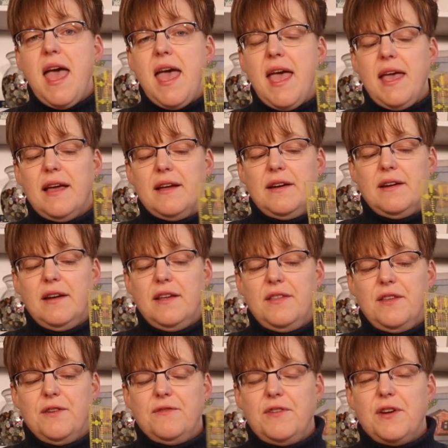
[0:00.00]
and
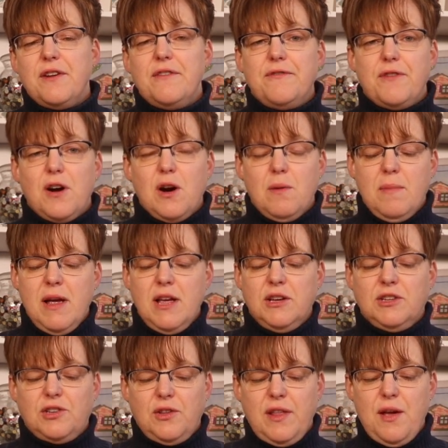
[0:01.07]
they're very firm
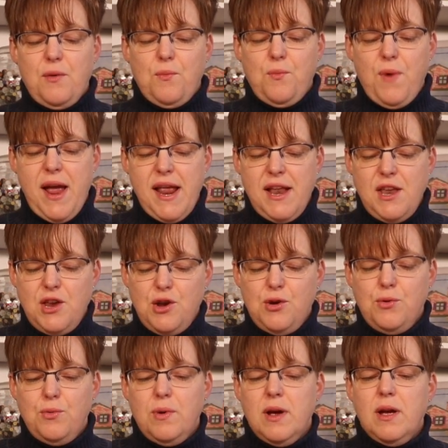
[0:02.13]
so that when
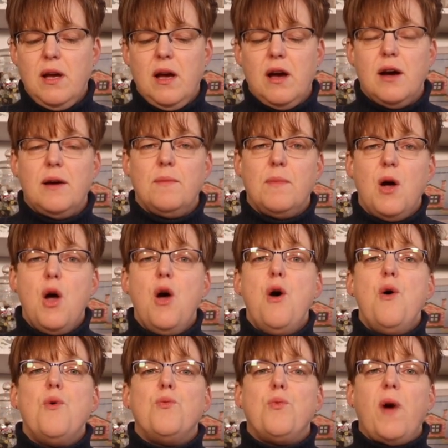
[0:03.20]
you um,
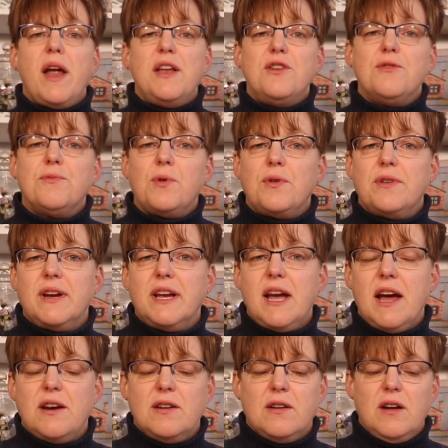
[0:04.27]
run your rotary
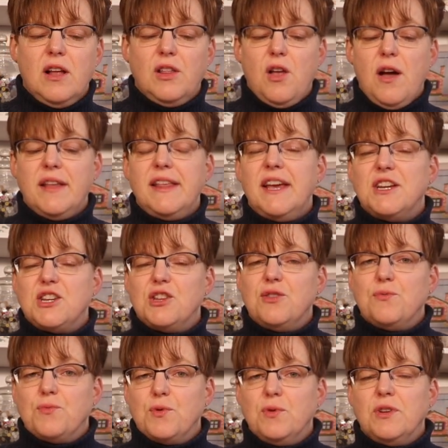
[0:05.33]
cutter along the edge of the
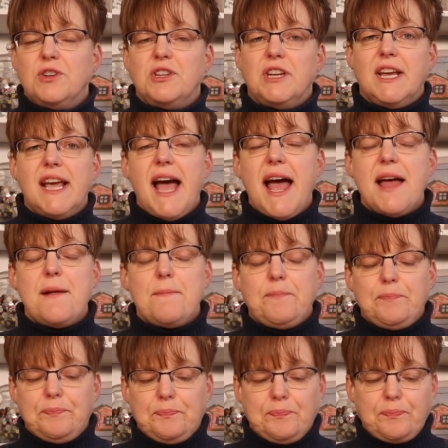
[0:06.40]
ruler to cut,
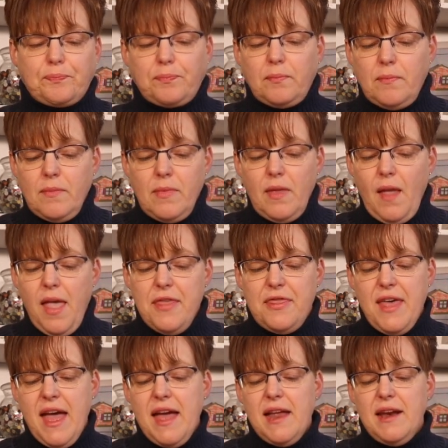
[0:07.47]

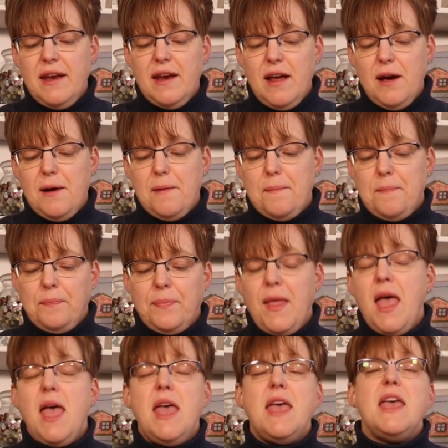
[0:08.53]
then um,
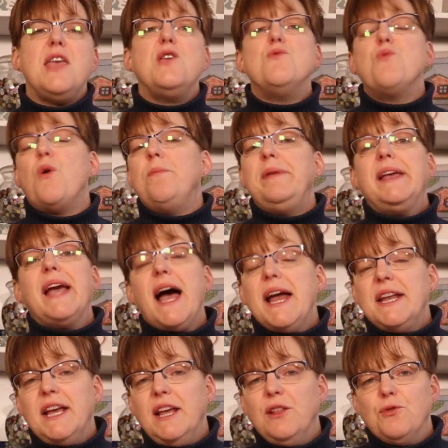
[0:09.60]
you won't be
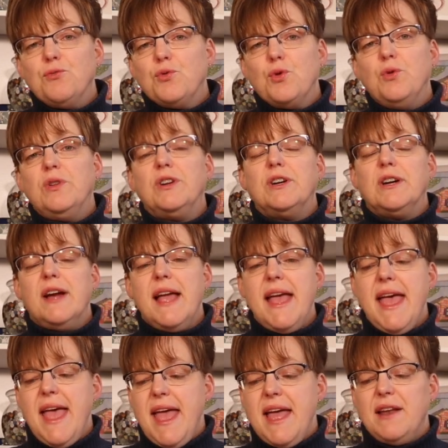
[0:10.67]
cutting the ruler
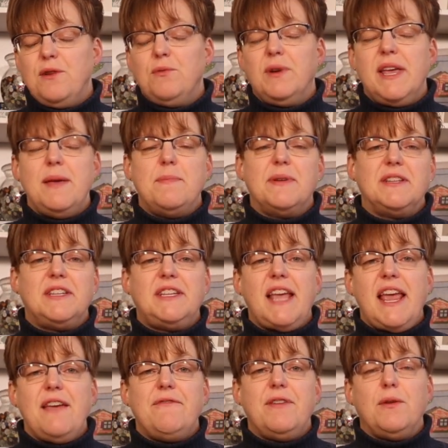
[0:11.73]
and it will keep it
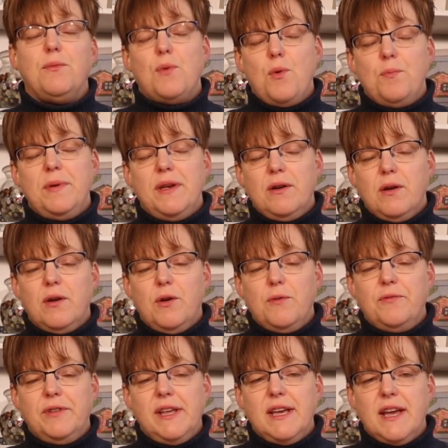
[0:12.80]
safe. It won't be
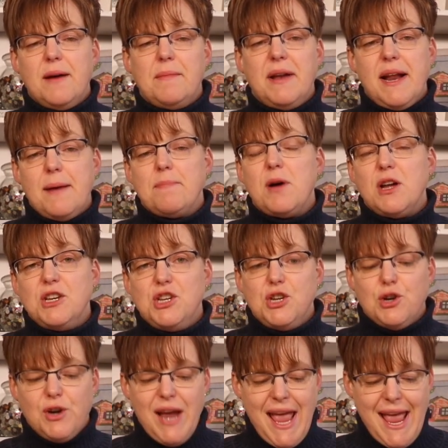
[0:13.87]
hopefully coming up onto
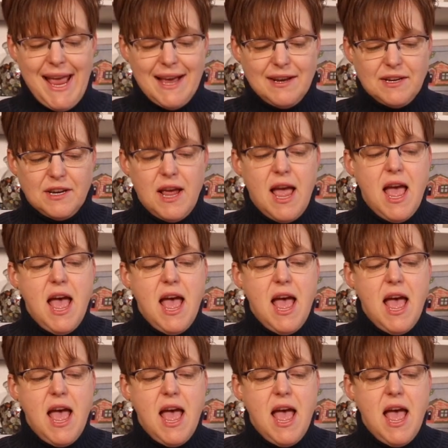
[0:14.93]
your hand.